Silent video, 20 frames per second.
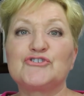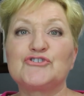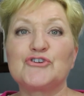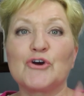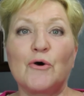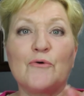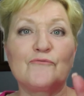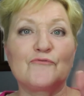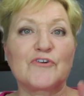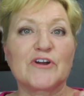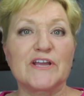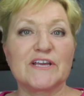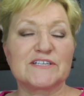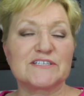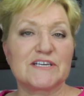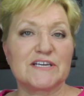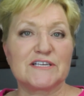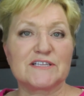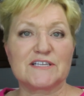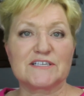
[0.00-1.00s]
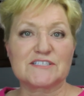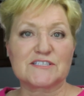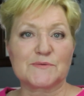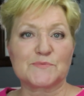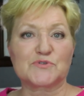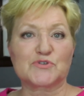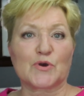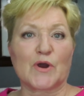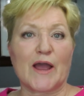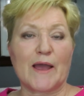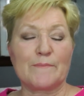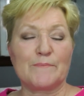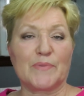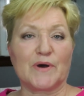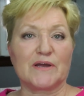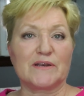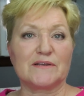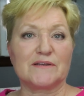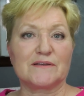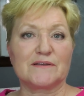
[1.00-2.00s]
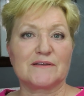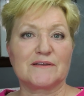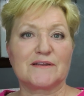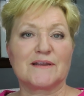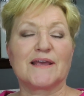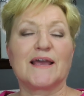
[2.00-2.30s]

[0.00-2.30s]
Don't forget to hit the subscribe button.